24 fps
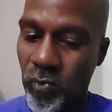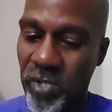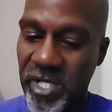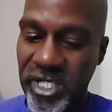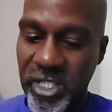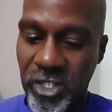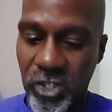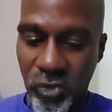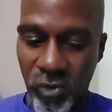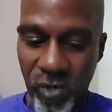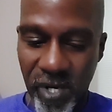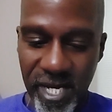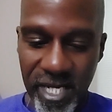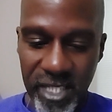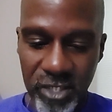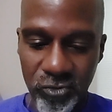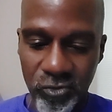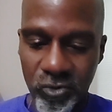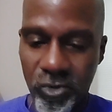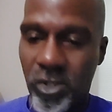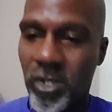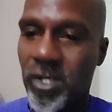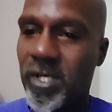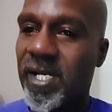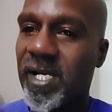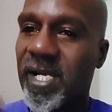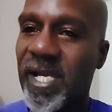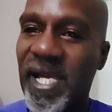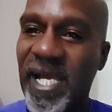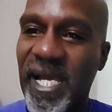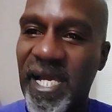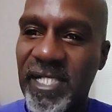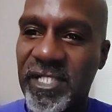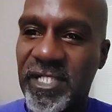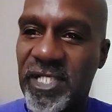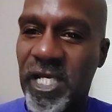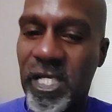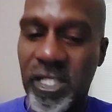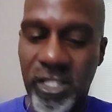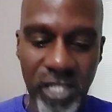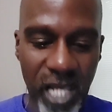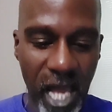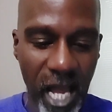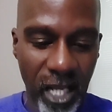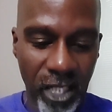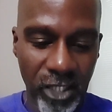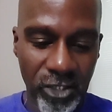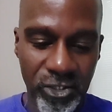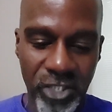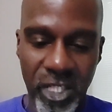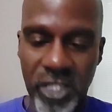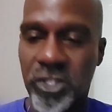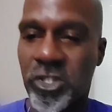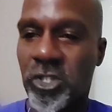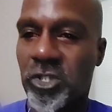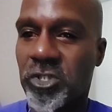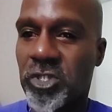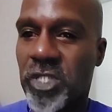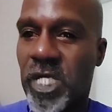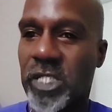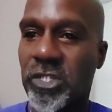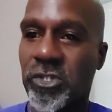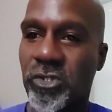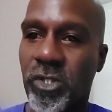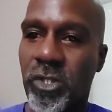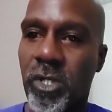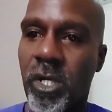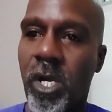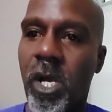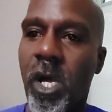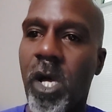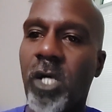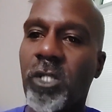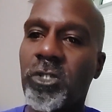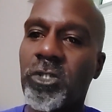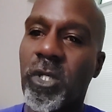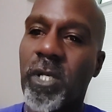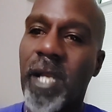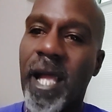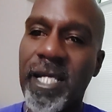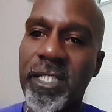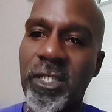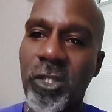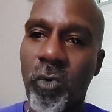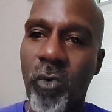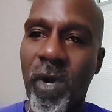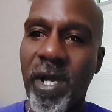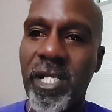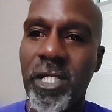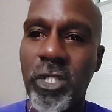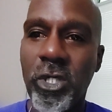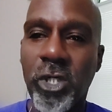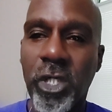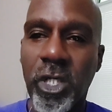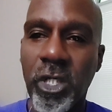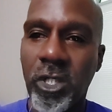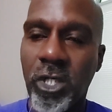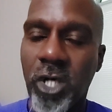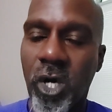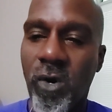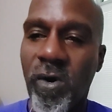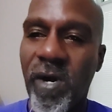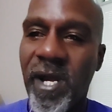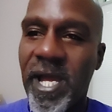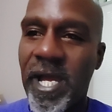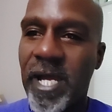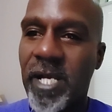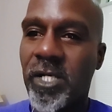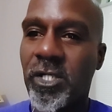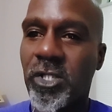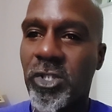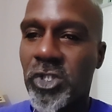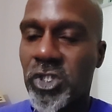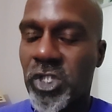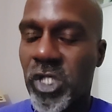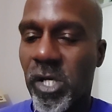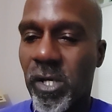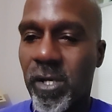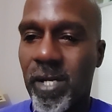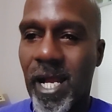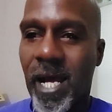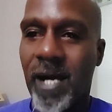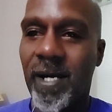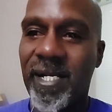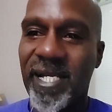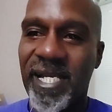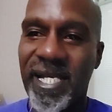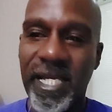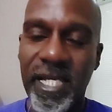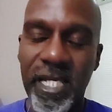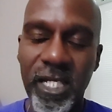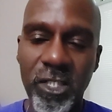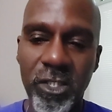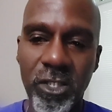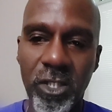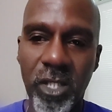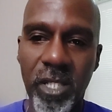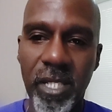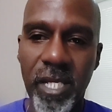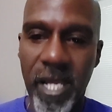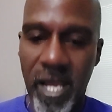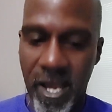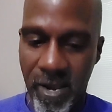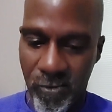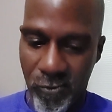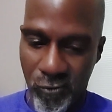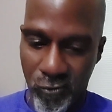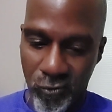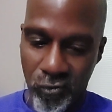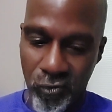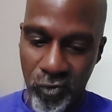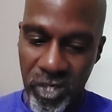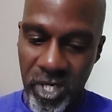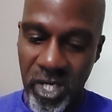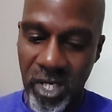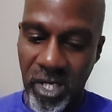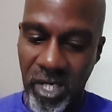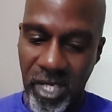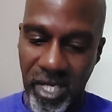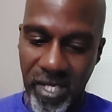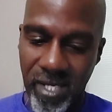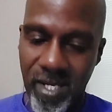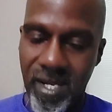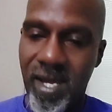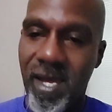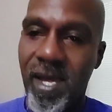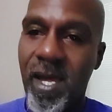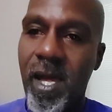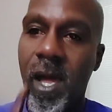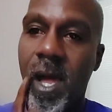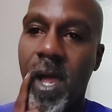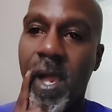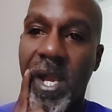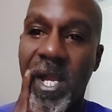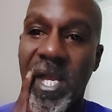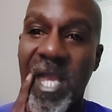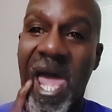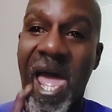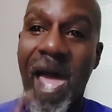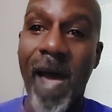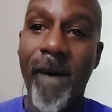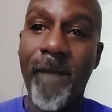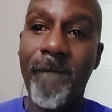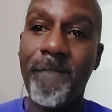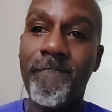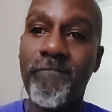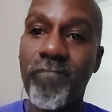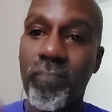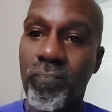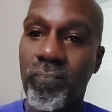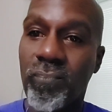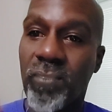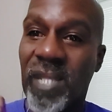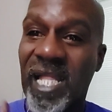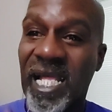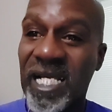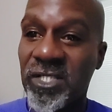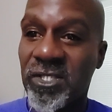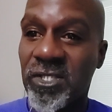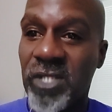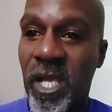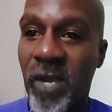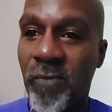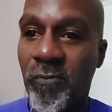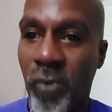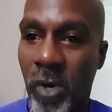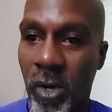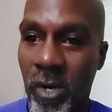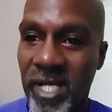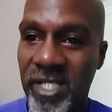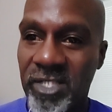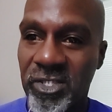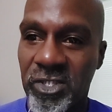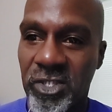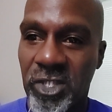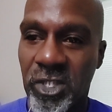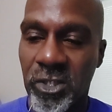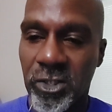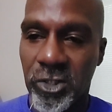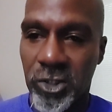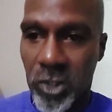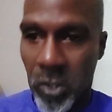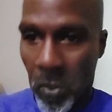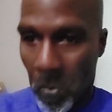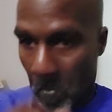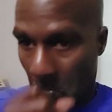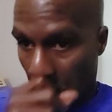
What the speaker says: WeTransfer, TikTok, etc., etc. So that's a way you can go ahead and share it out easily and freely. Now, let's say, for instance,